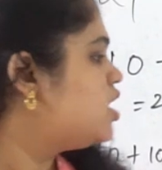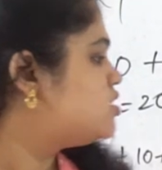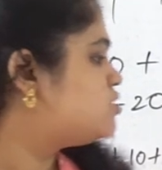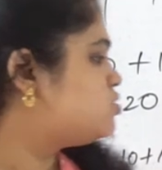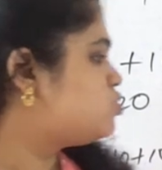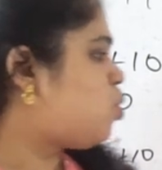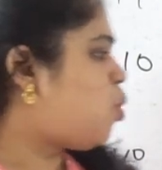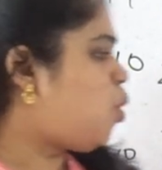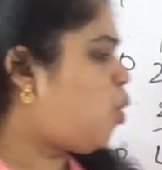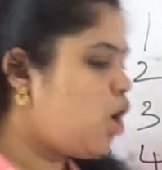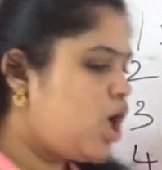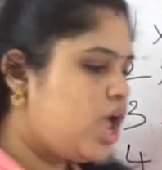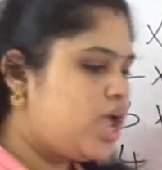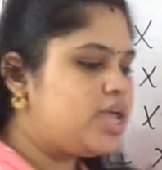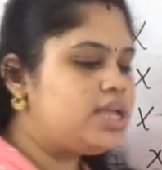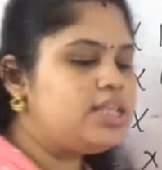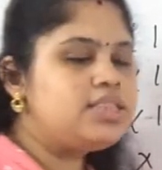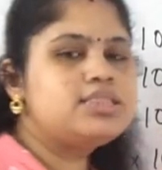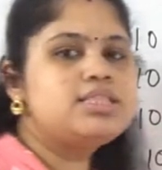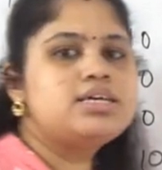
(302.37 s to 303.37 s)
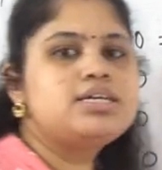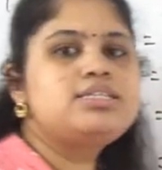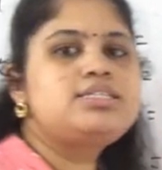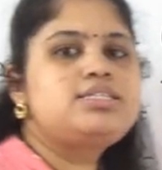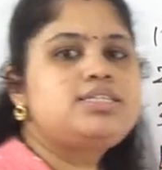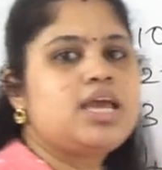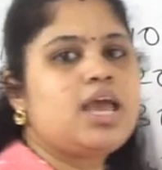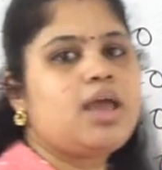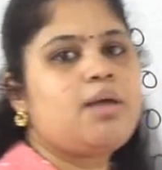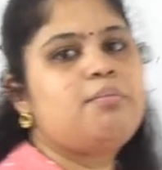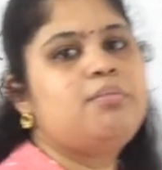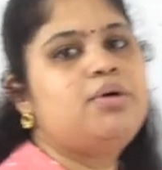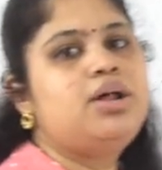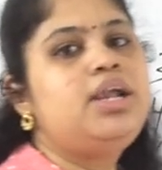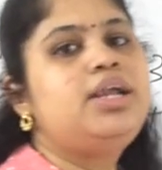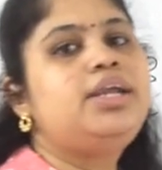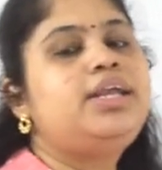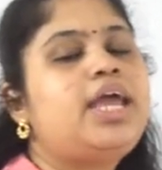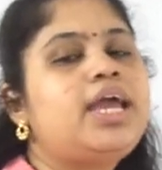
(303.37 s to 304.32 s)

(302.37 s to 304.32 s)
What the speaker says: So, in this table,